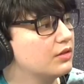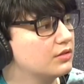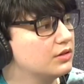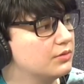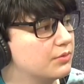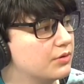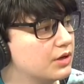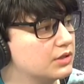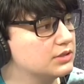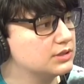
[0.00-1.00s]
Li
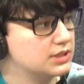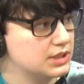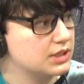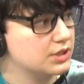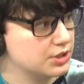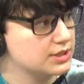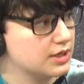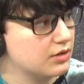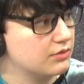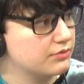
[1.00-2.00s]
Ronan did it
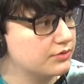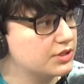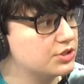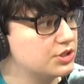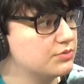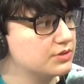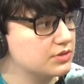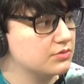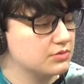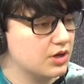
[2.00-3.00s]
herself because she was
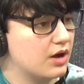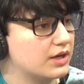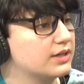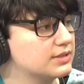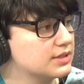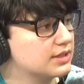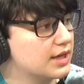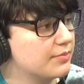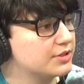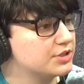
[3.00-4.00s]
talking to the
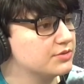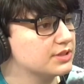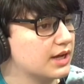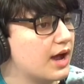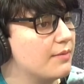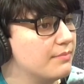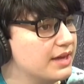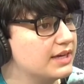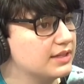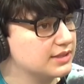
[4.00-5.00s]
camera and she was like, "I'm
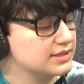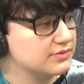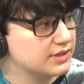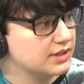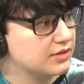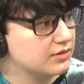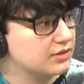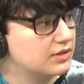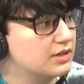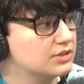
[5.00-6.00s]
making this video,"
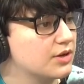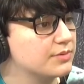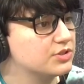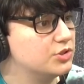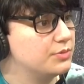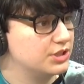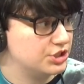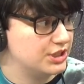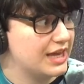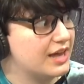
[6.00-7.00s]
so I'm assuming
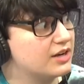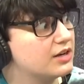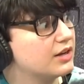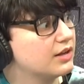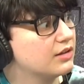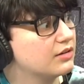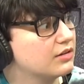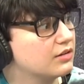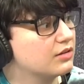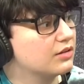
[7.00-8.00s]
she edited it.
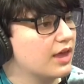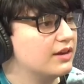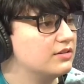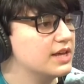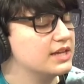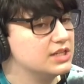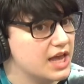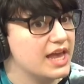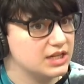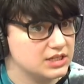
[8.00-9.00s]
Okay. Well, ed- ed-
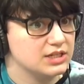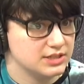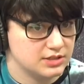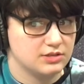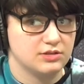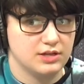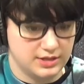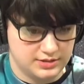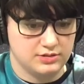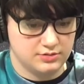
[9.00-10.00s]
edited
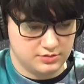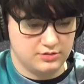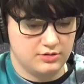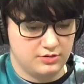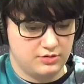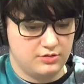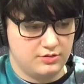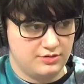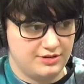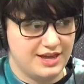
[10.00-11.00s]
it. Edited.
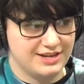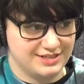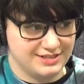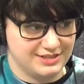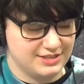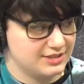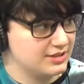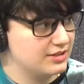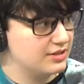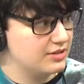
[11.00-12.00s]
Wait, didn't she die?
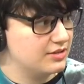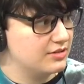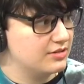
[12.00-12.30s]
Edited.